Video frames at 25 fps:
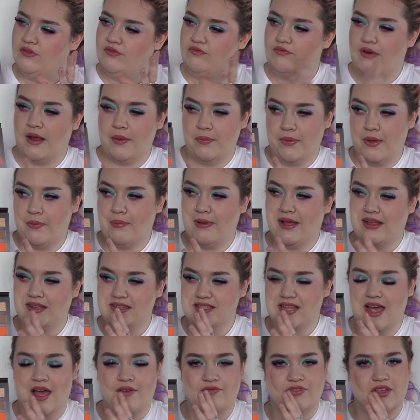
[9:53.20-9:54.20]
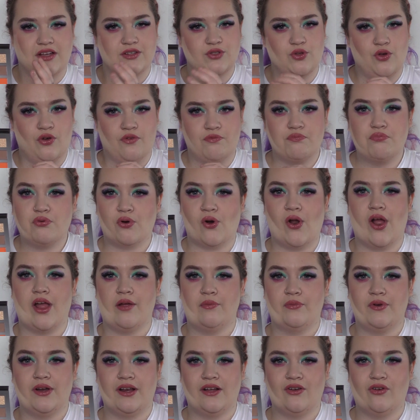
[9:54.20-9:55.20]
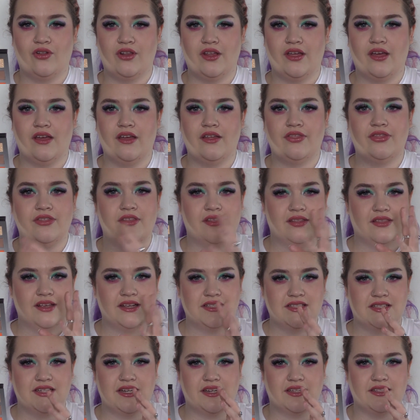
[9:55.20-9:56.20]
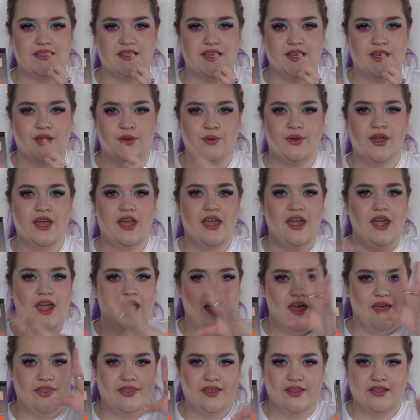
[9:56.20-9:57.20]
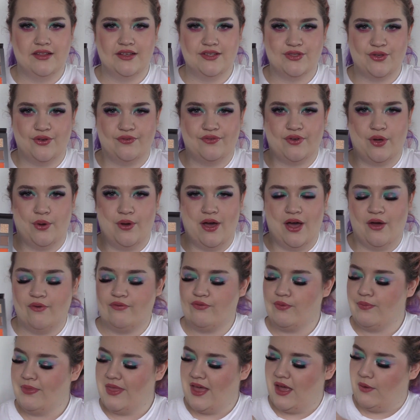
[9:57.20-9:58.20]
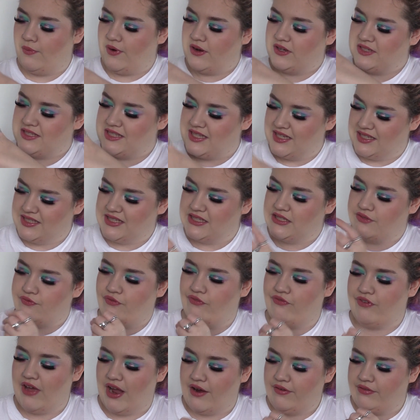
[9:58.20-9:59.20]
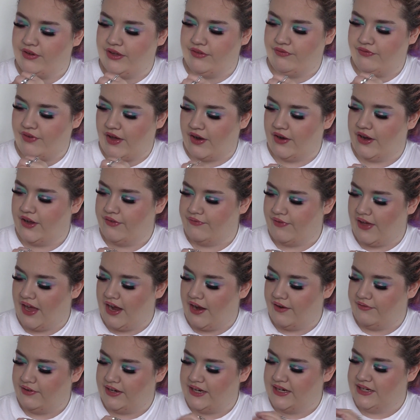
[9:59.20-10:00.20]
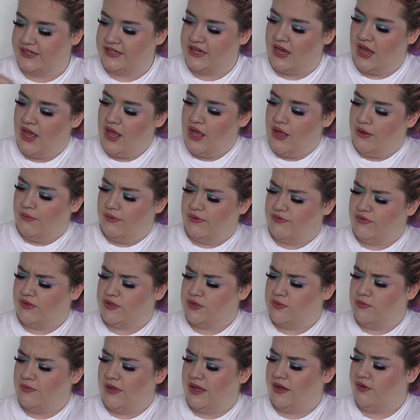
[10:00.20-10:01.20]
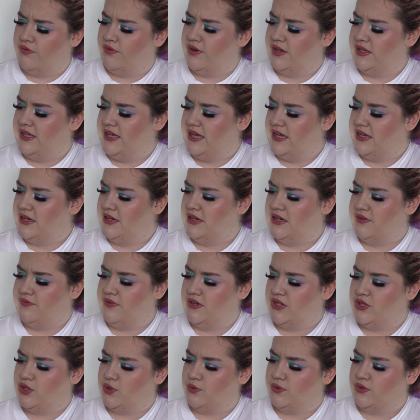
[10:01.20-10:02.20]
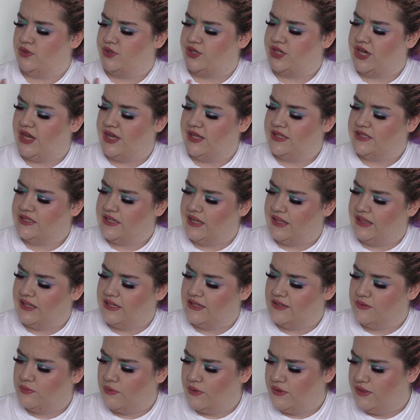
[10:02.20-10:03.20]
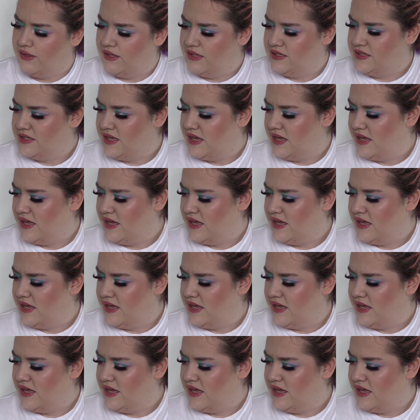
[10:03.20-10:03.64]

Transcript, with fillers: rainbow palettes have that sort of primary colour that they stick to and then they sort of go out from there whereas this is very very varied we've got some like really individual shades like this one this